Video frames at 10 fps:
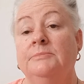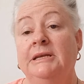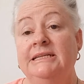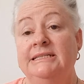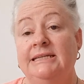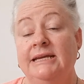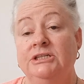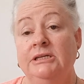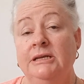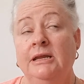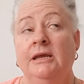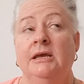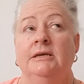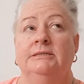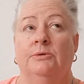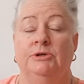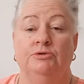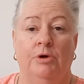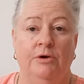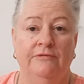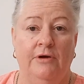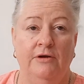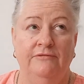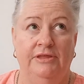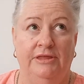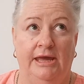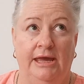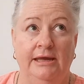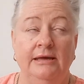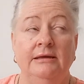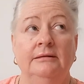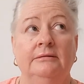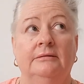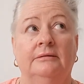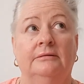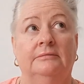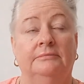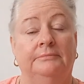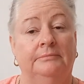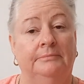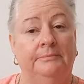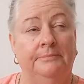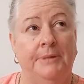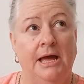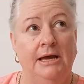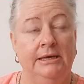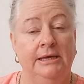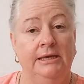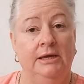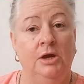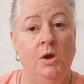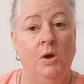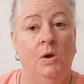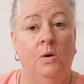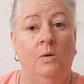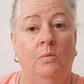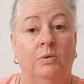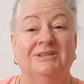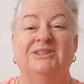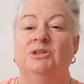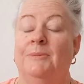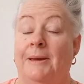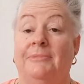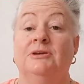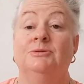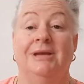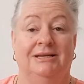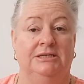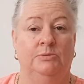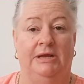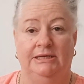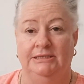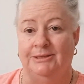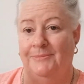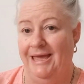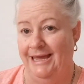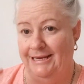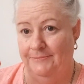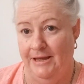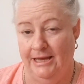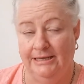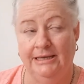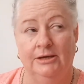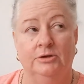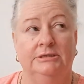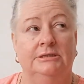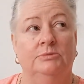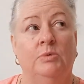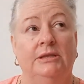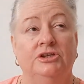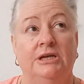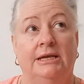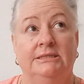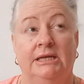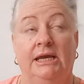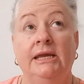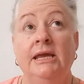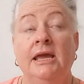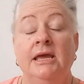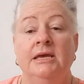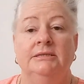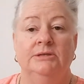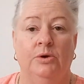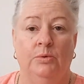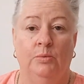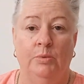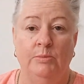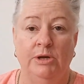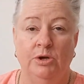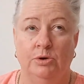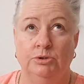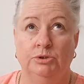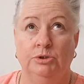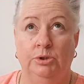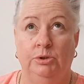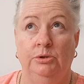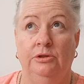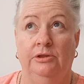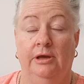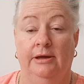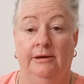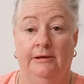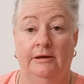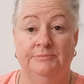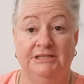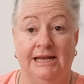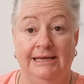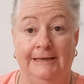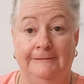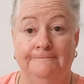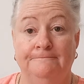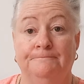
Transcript: police station. So we drove over there. Parking wasn't too bad because we actually went into the paid parking. It cost us one JD. So when we got to the Abdali